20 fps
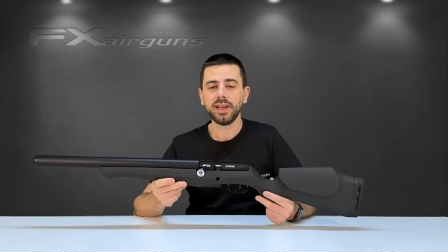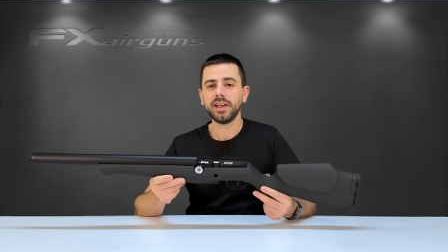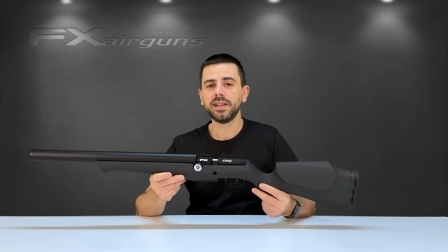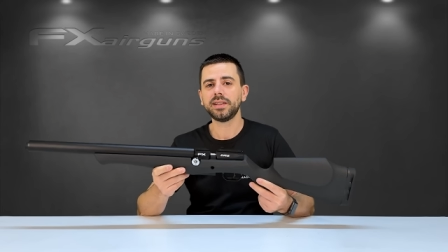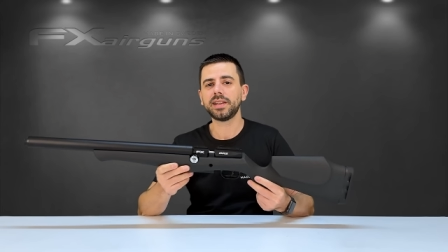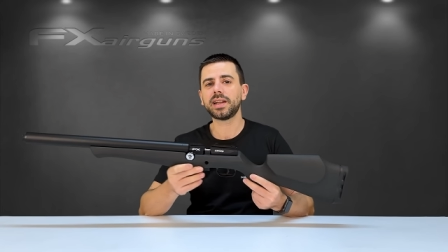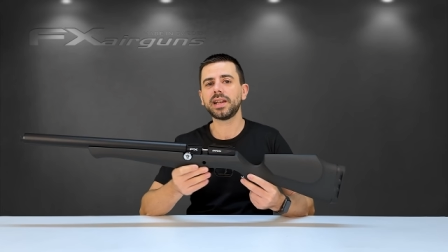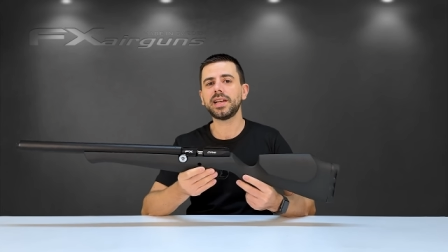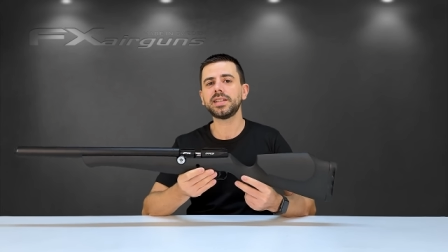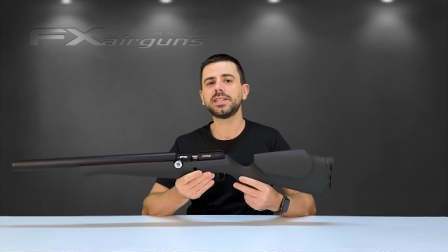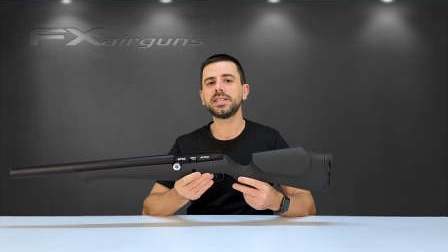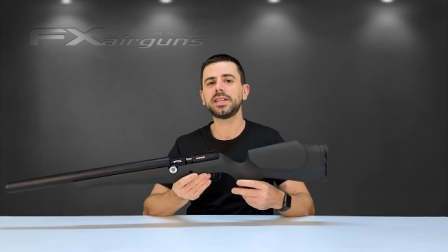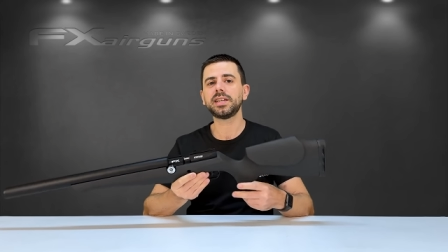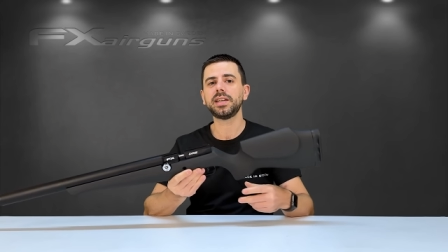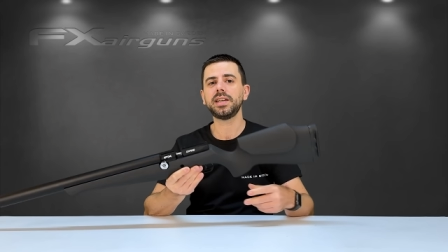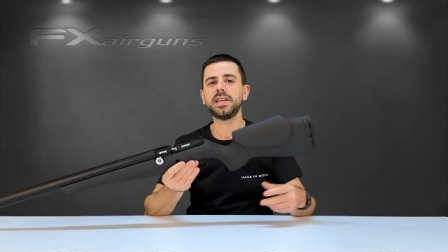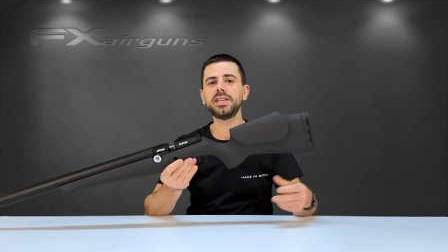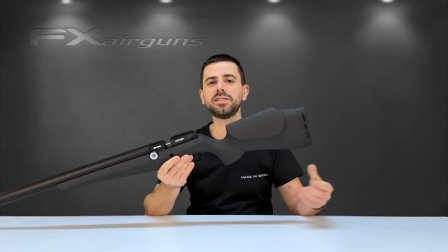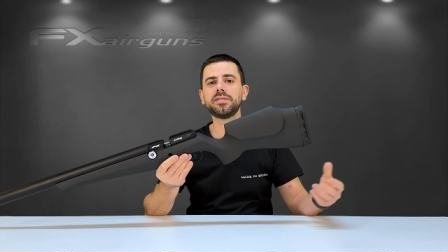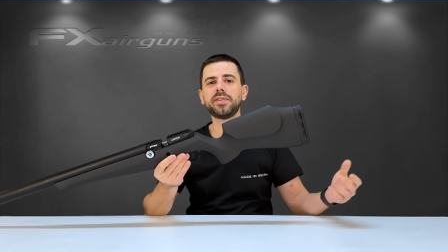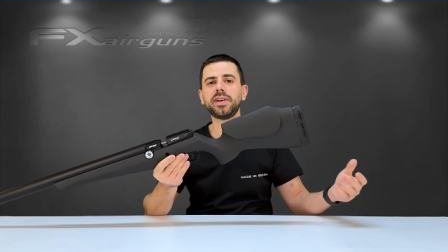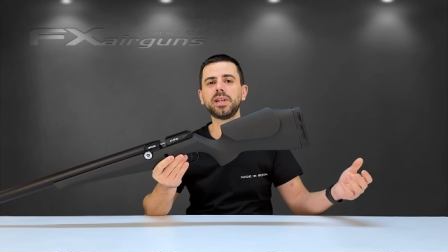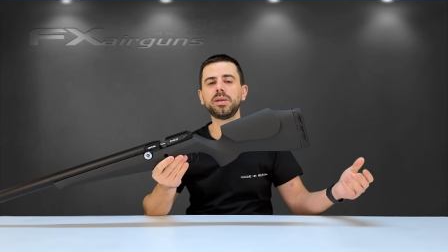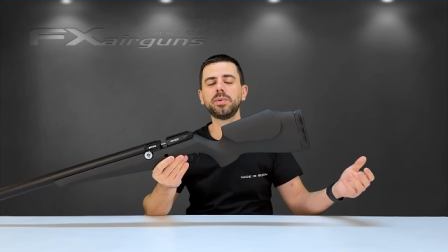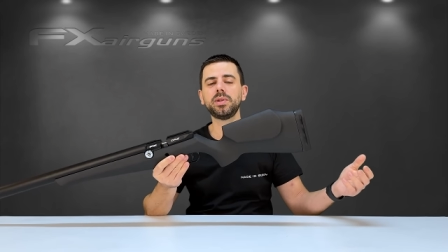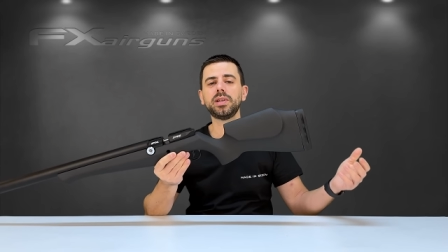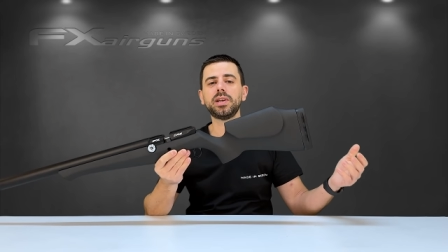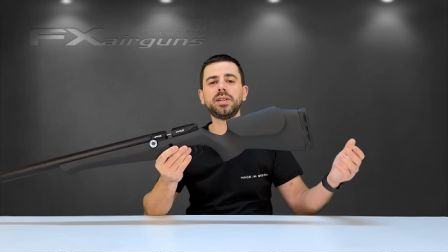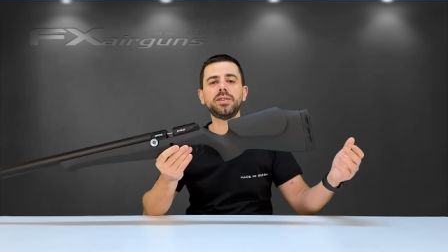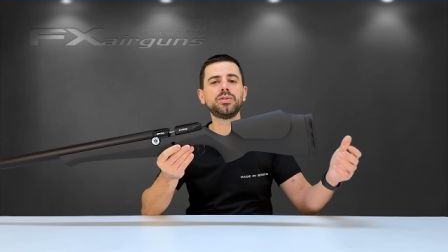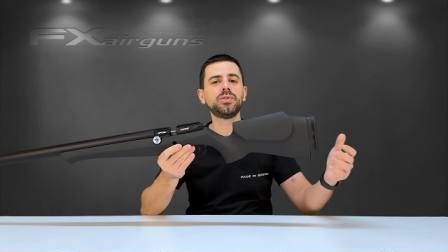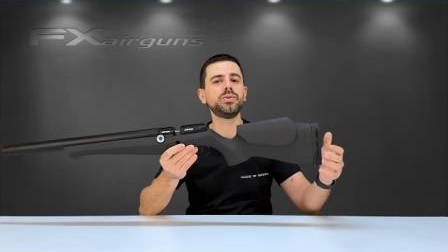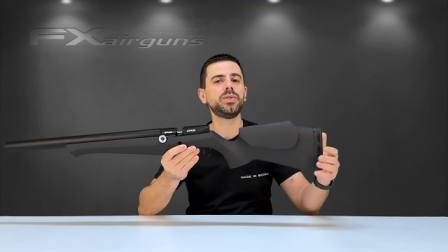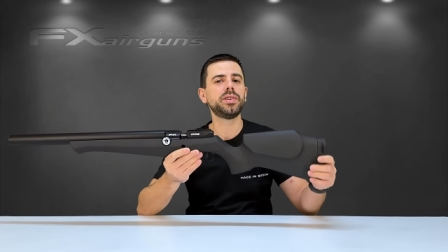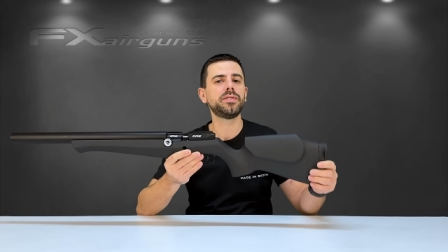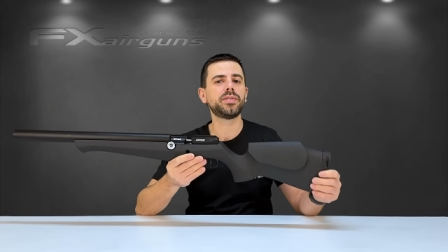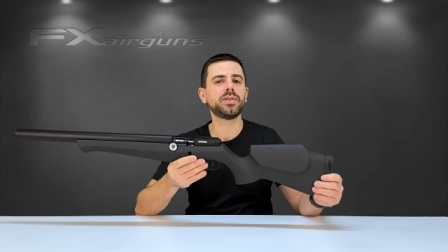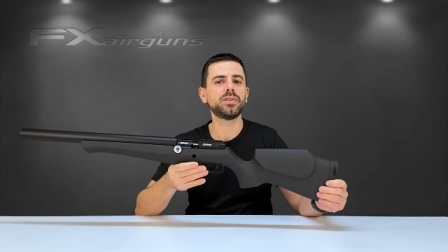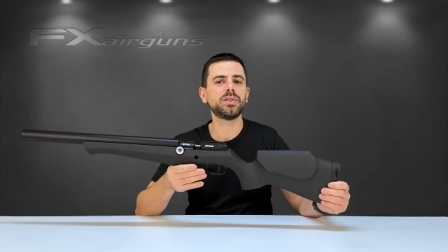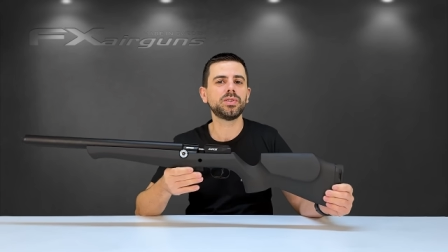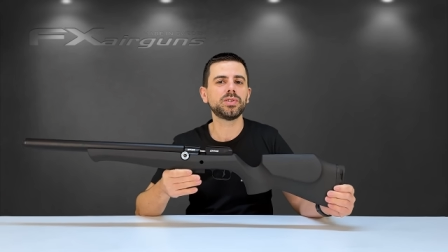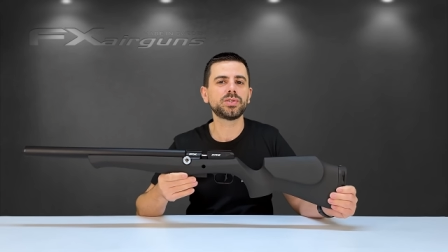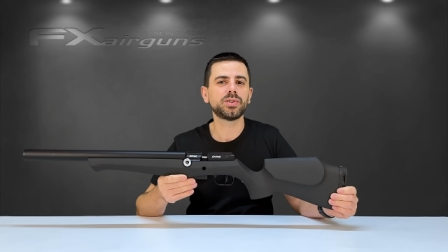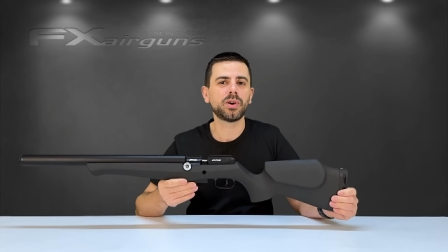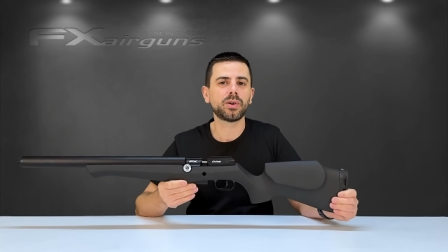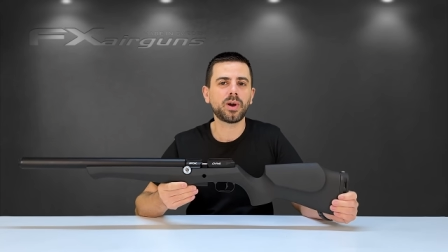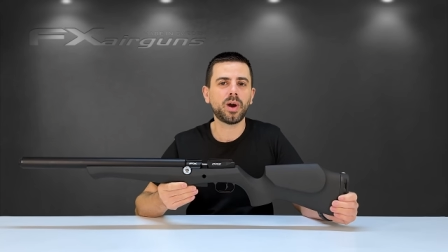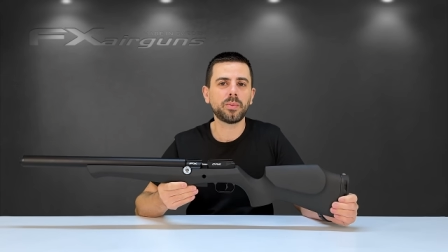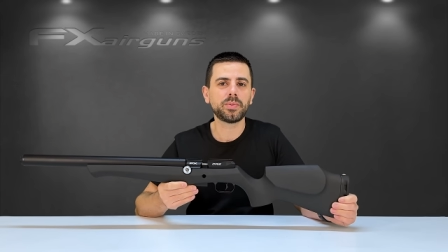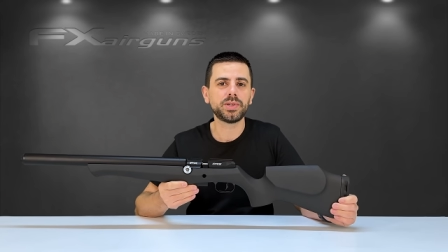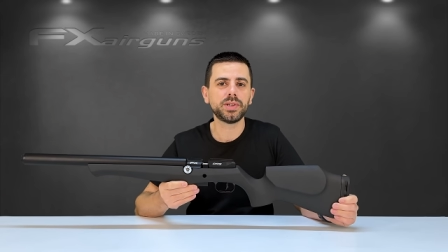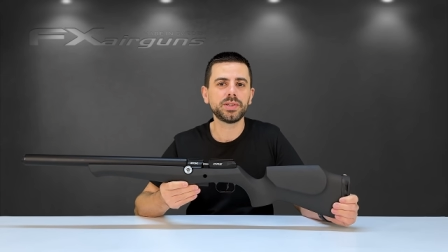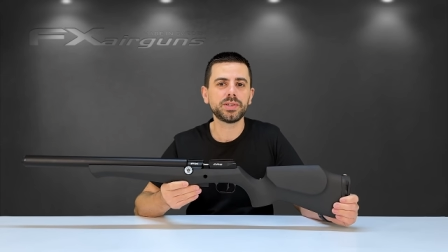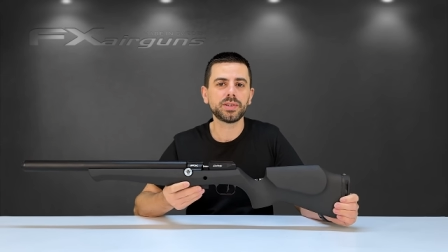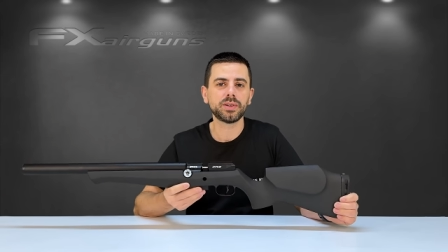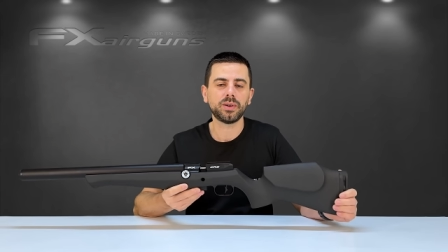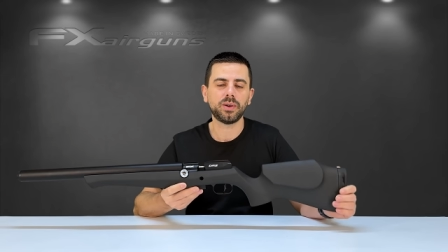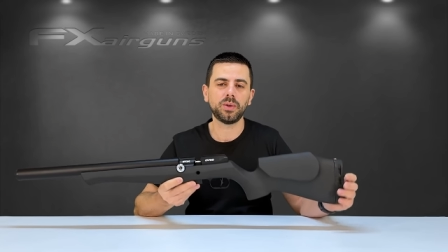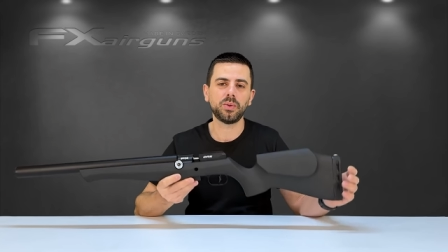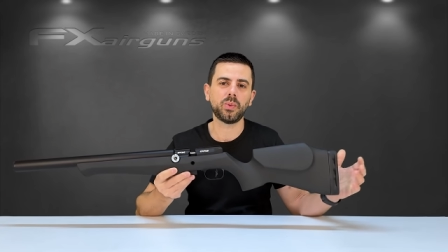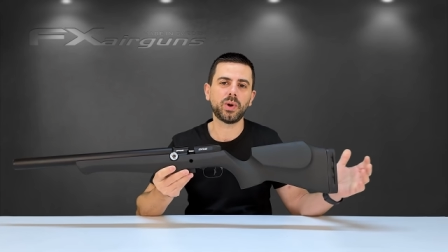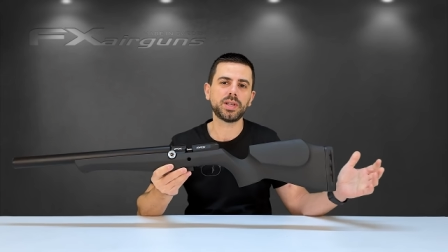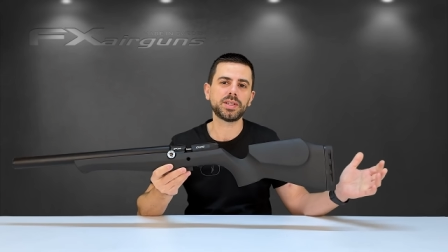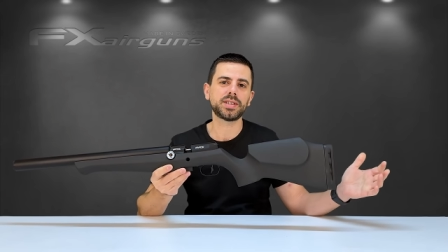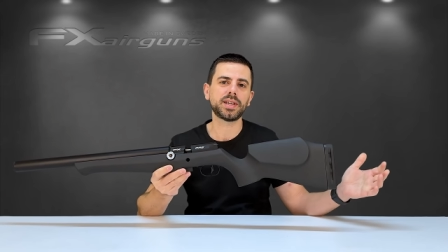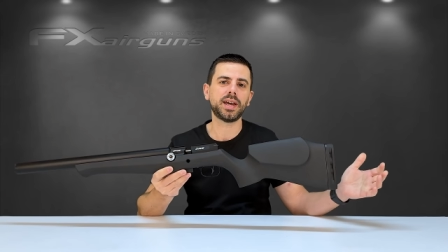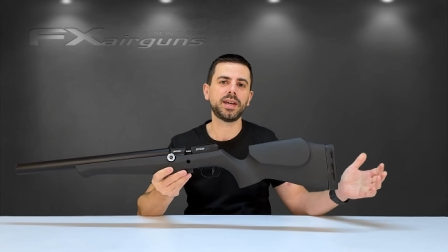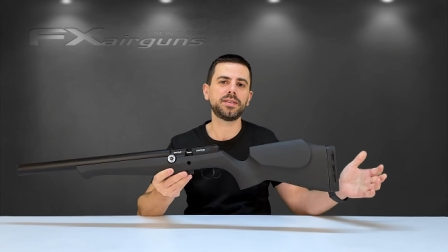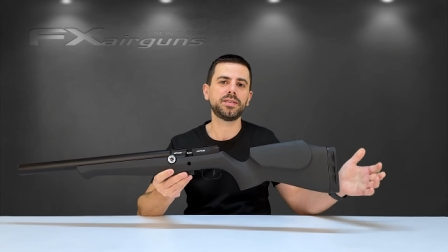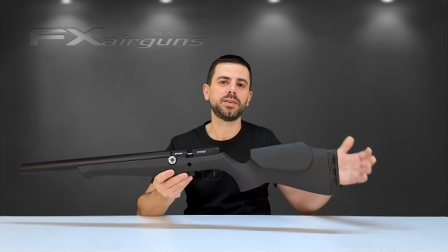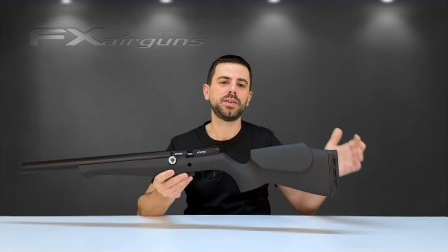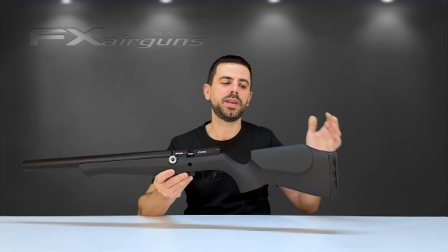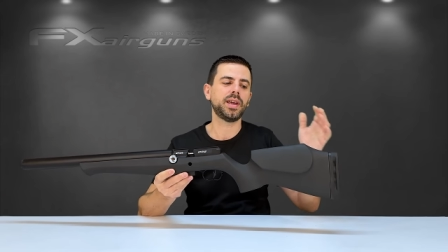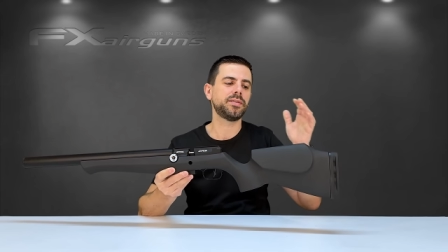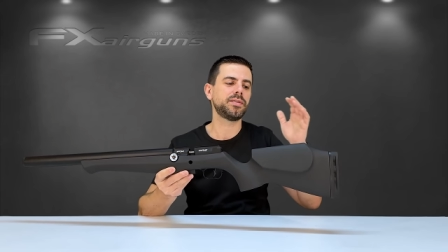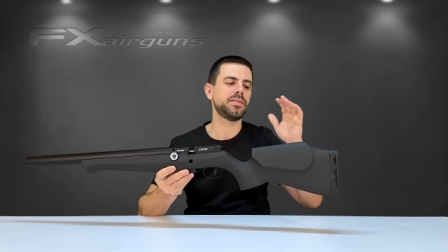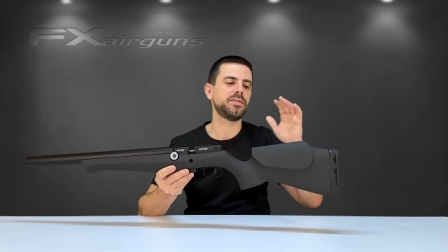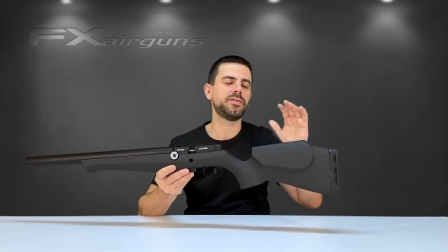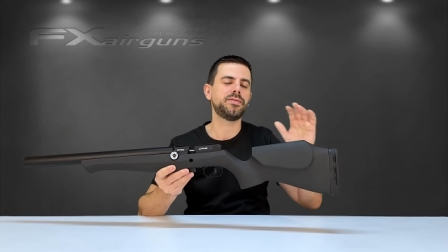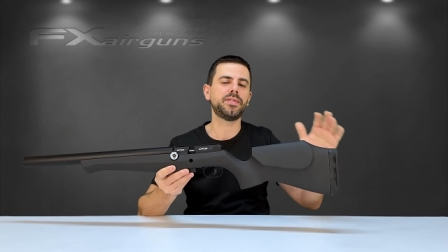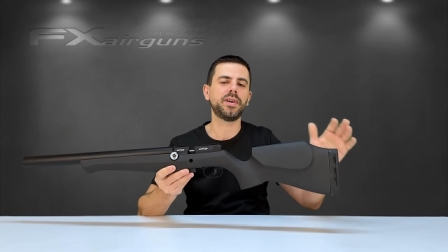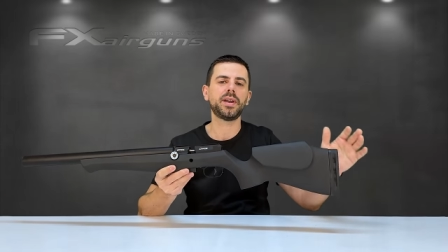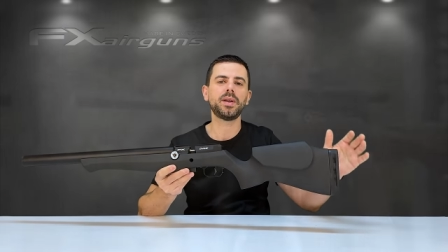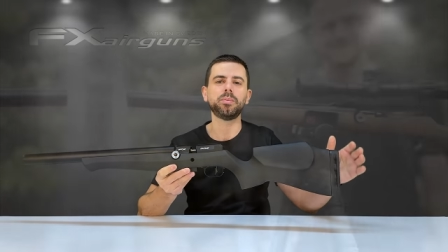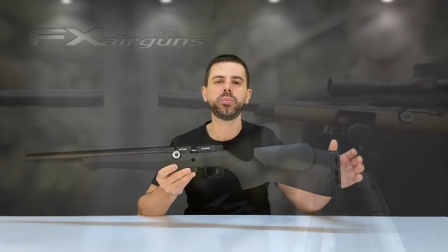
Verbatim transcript: The Classic is available in two different stock options. On one side, you have the very